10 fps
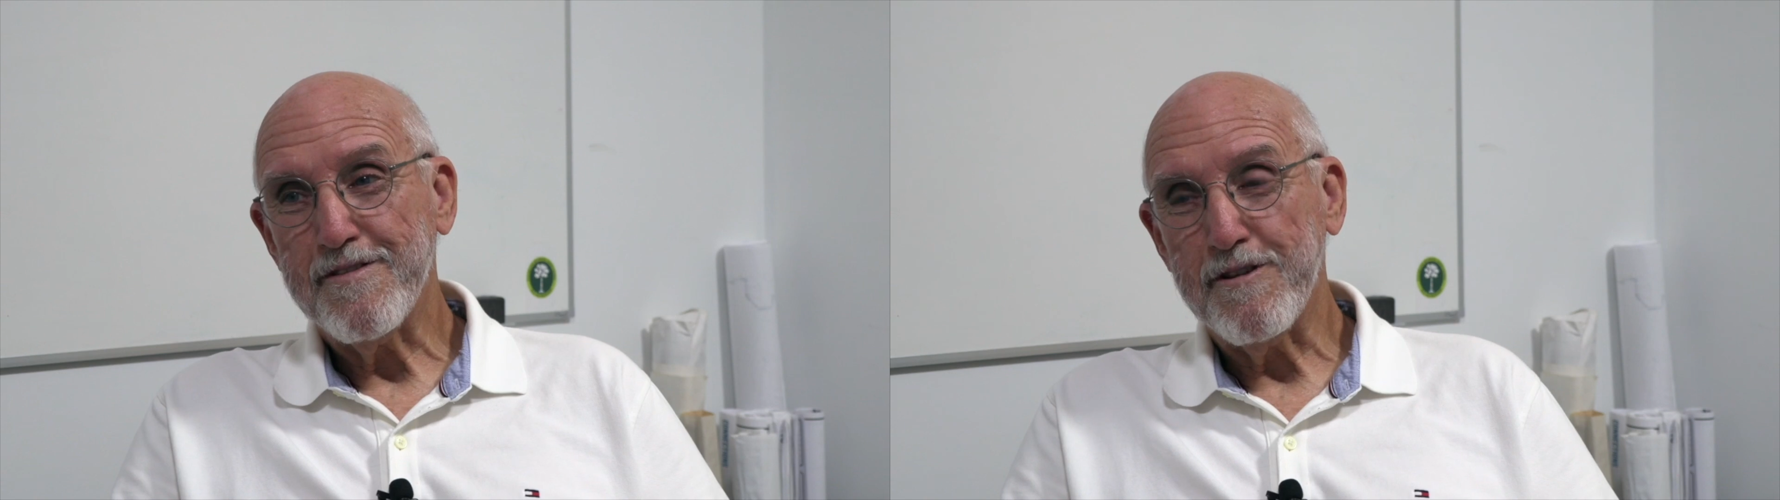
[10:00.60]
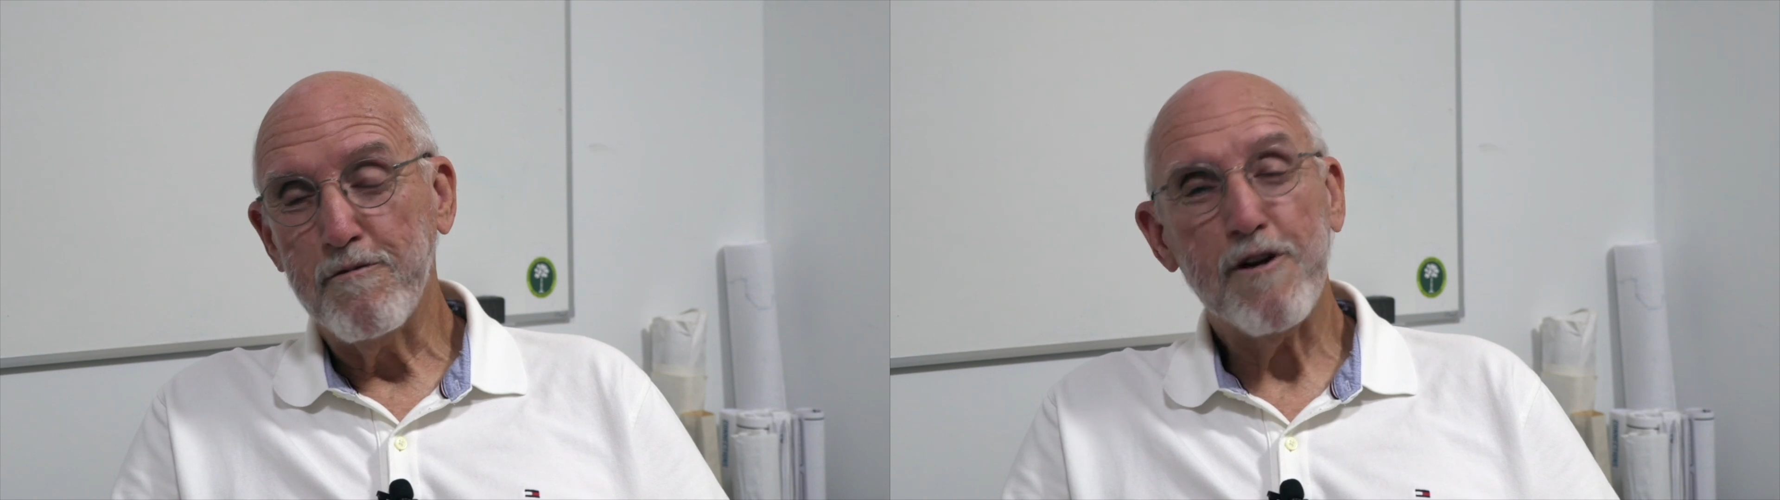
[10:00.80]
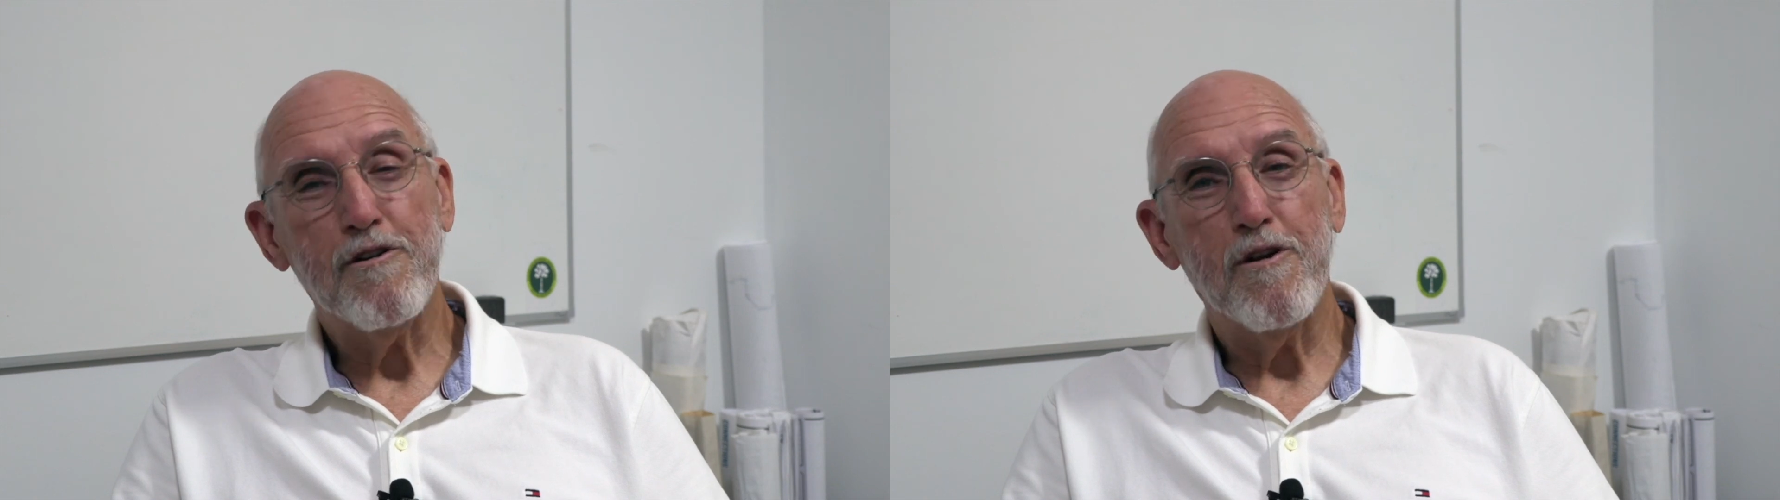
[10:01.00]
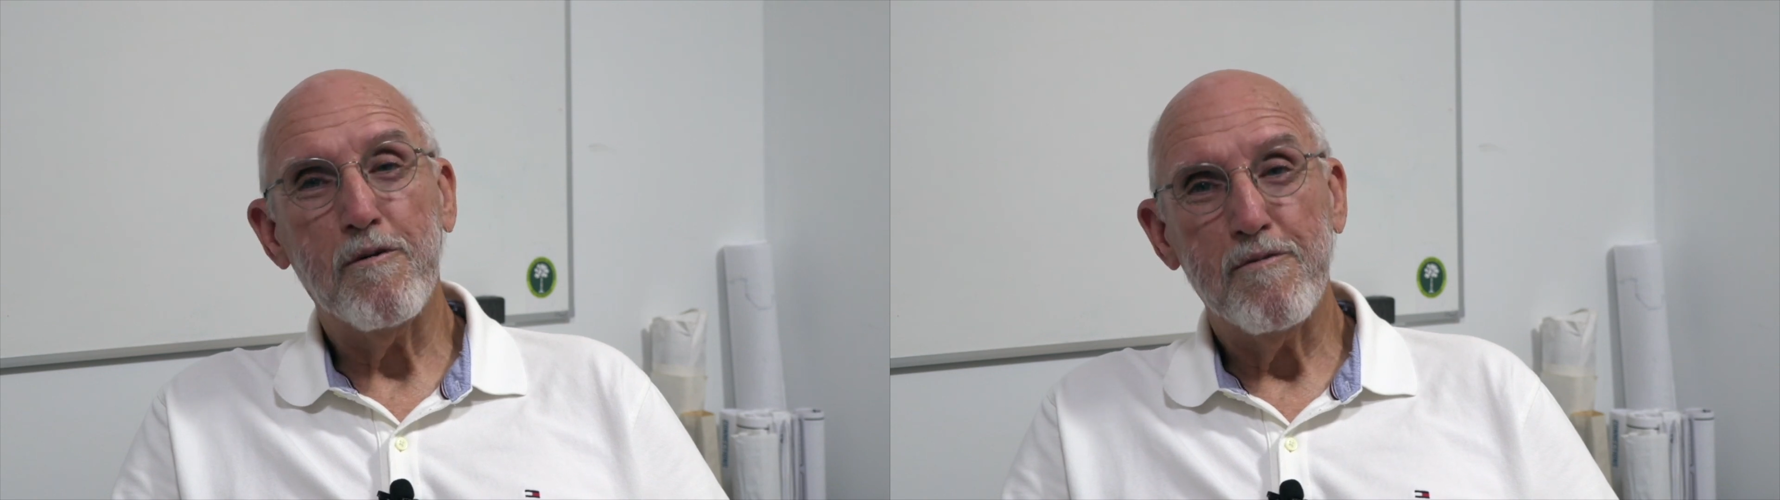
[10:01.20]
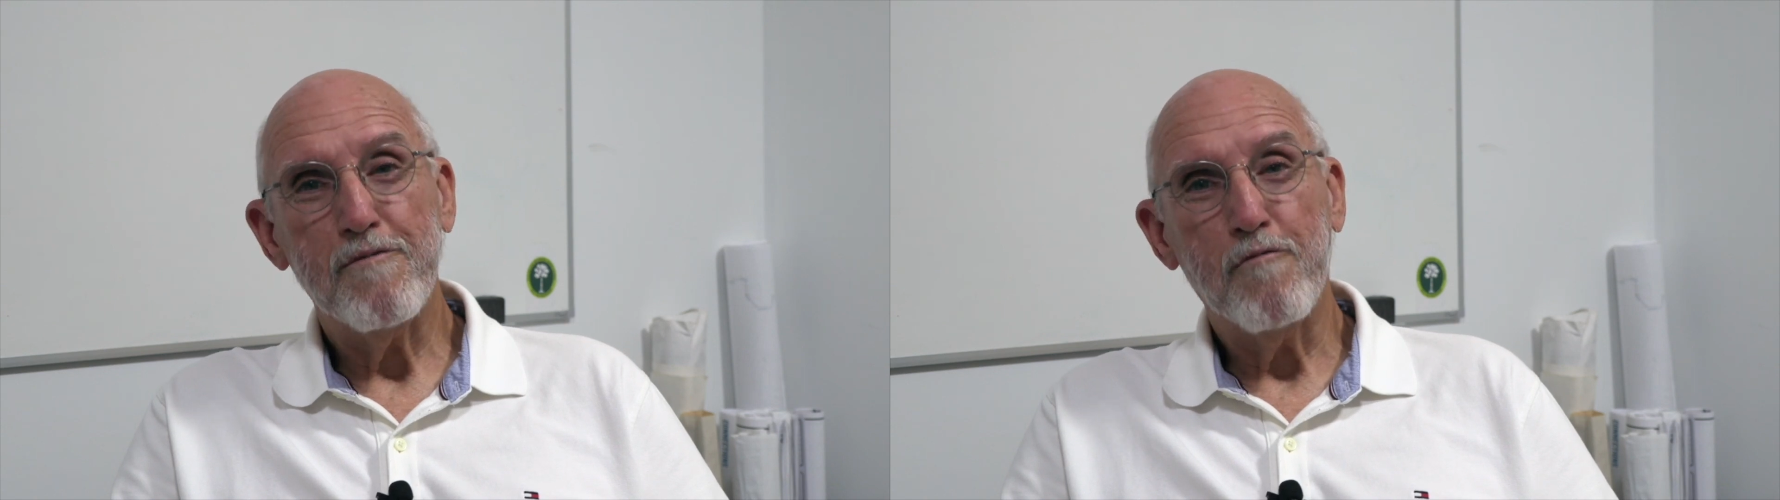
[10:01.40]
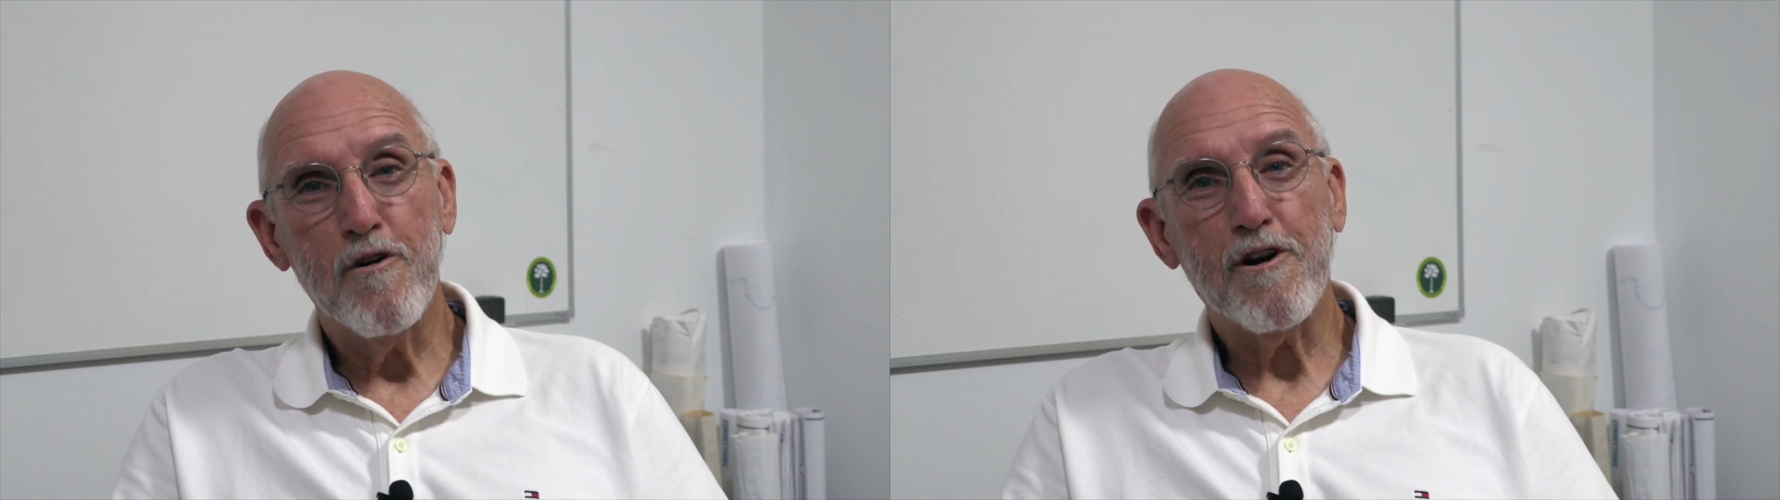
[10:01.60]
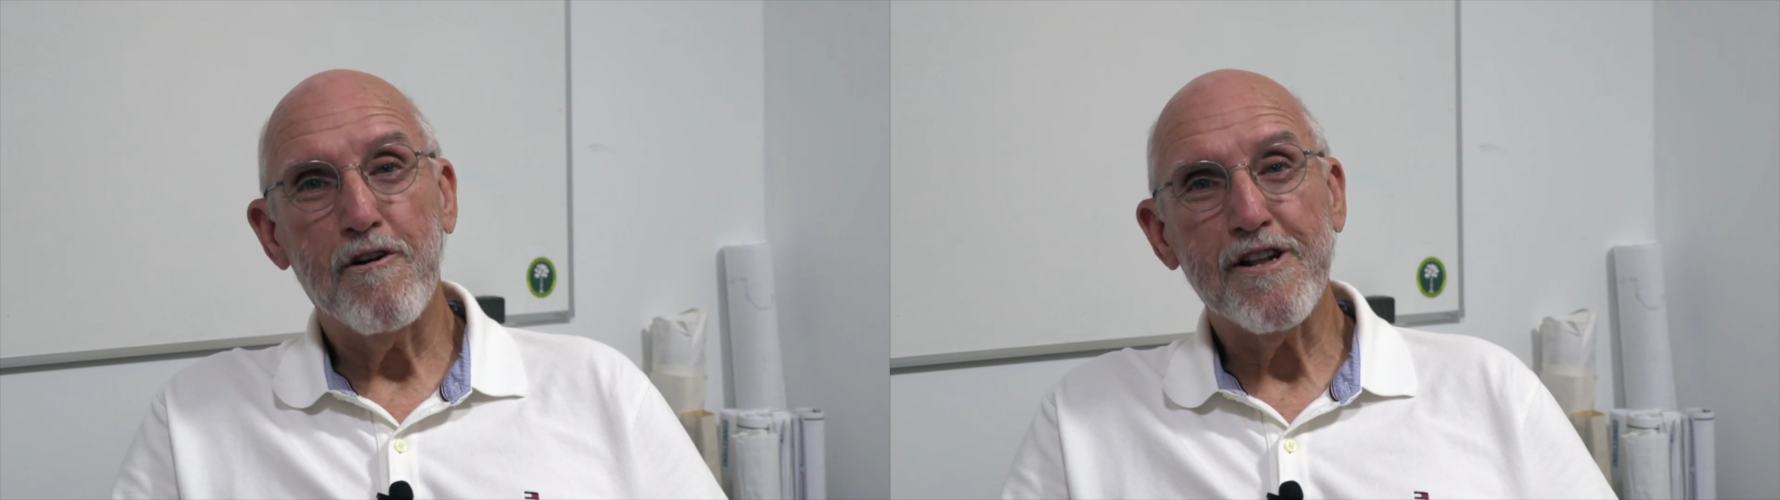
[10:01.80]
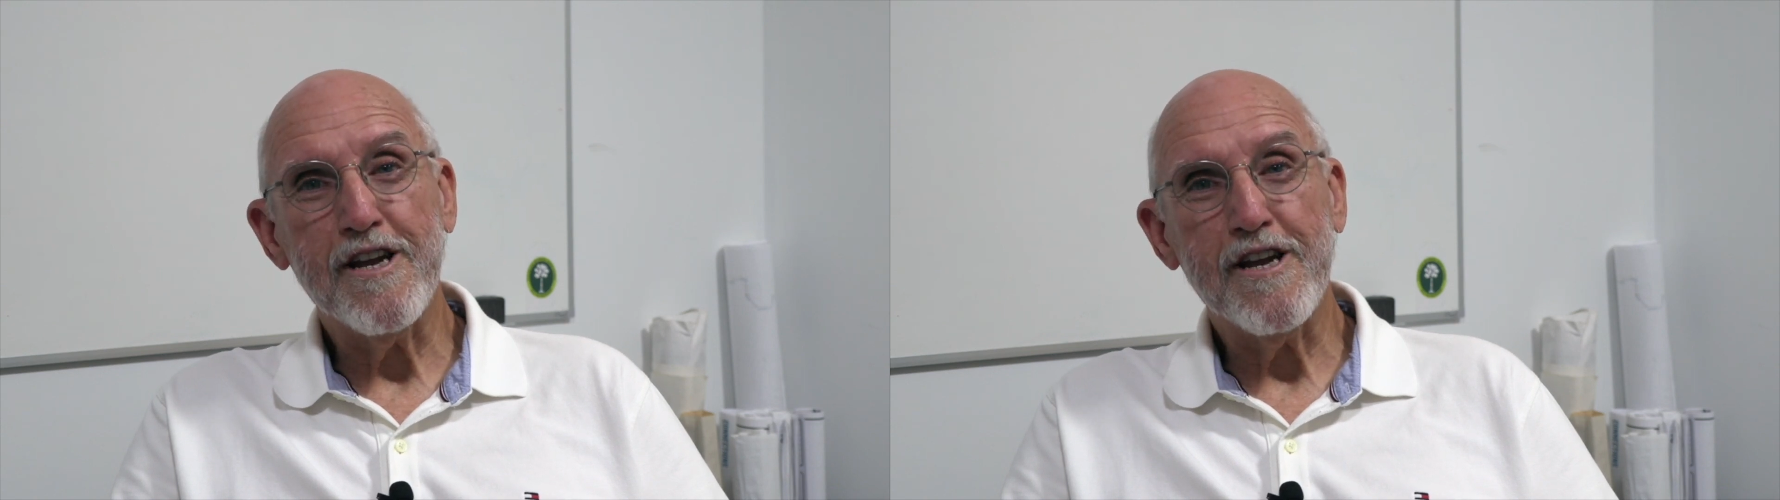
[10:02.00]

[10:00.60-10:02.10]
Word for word: so we're going to work on